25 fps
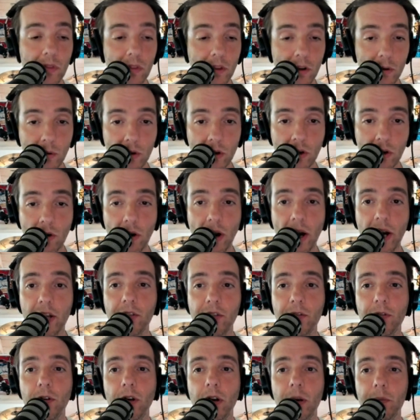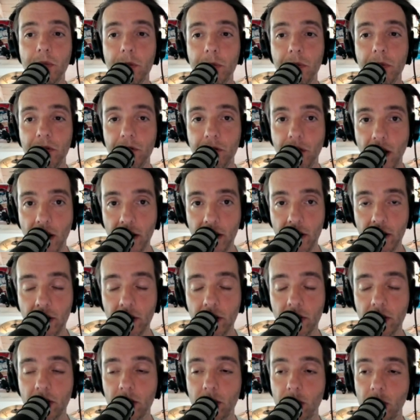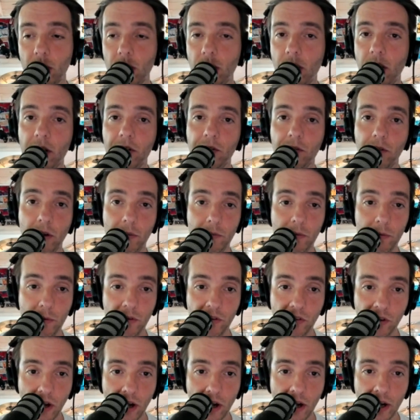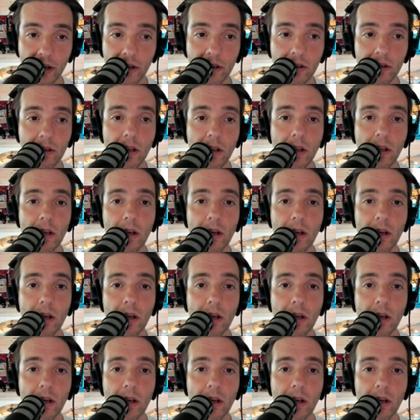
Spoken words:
There were cries for him to be fired. There were cries for him to resign.